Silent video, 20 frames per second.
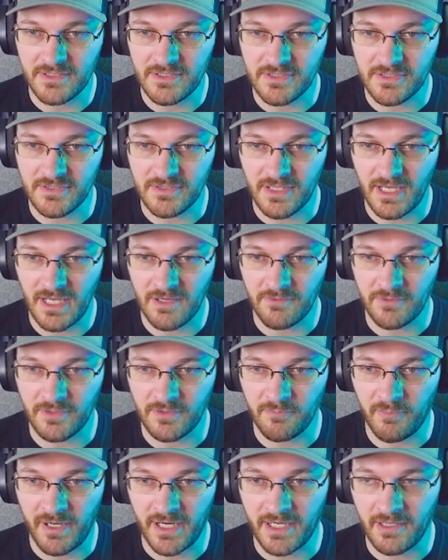just everyone
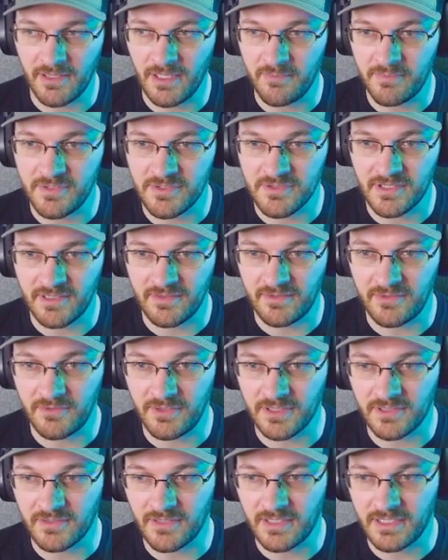pile up and try to see who
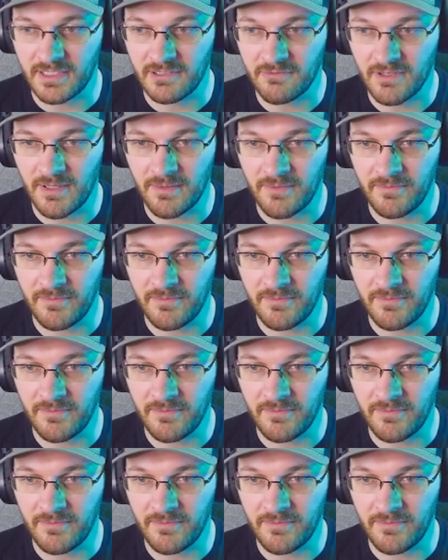gets lucky to grab the